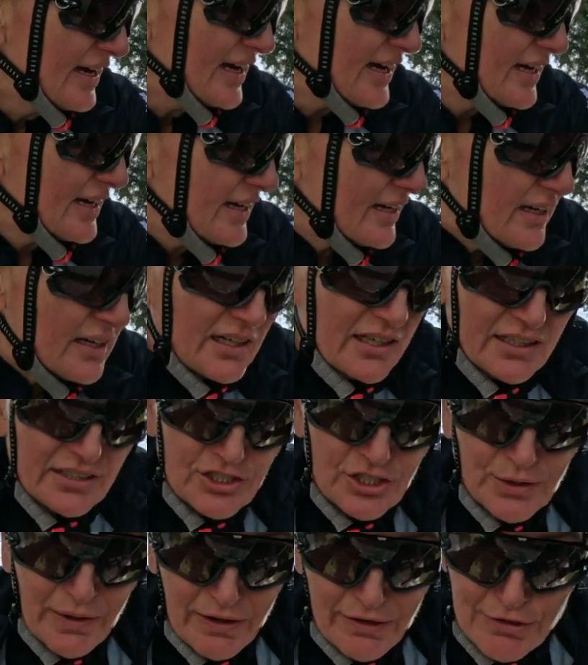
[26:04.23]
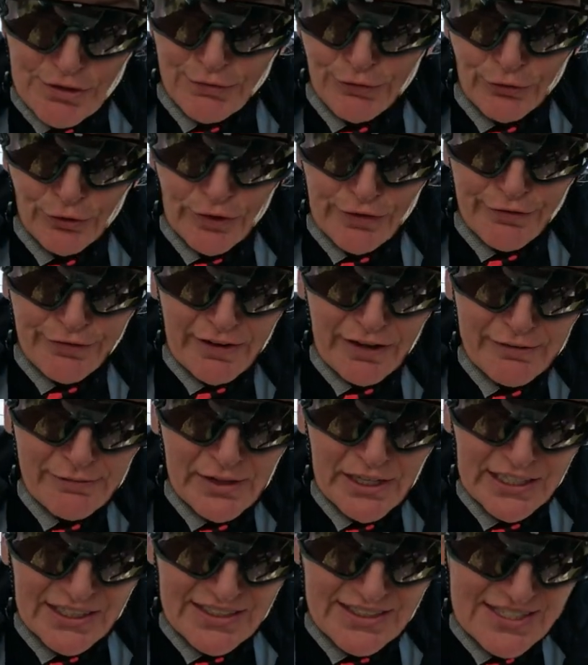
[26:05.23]
2 hours, 45
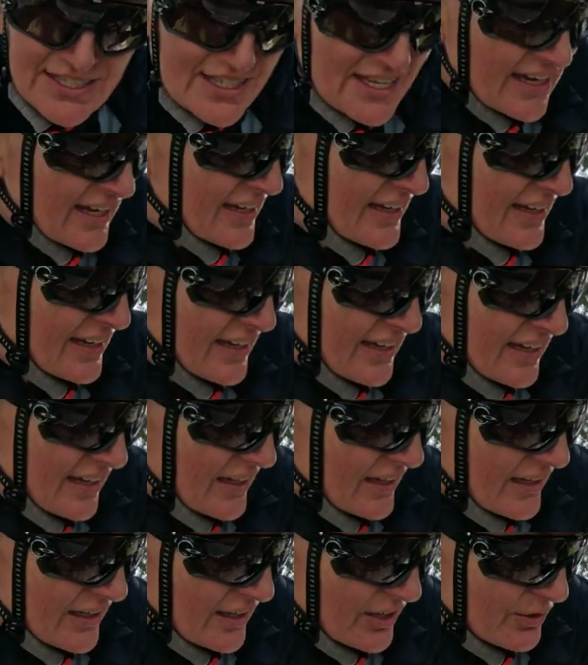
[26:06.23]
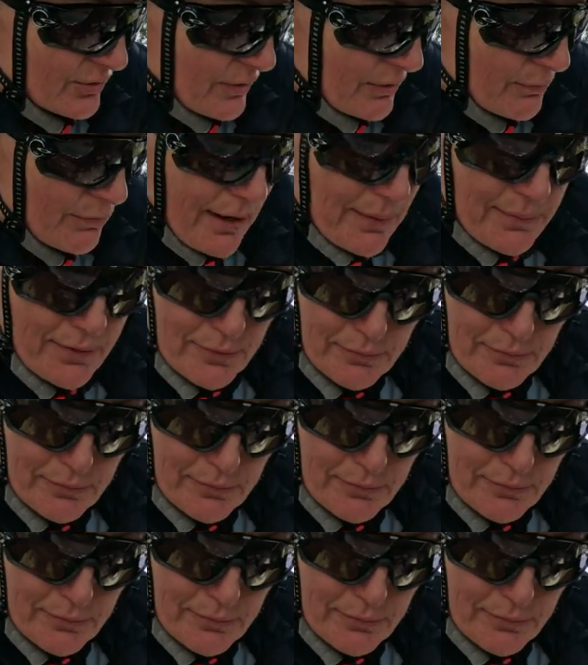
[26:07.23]
minutes. Great wrap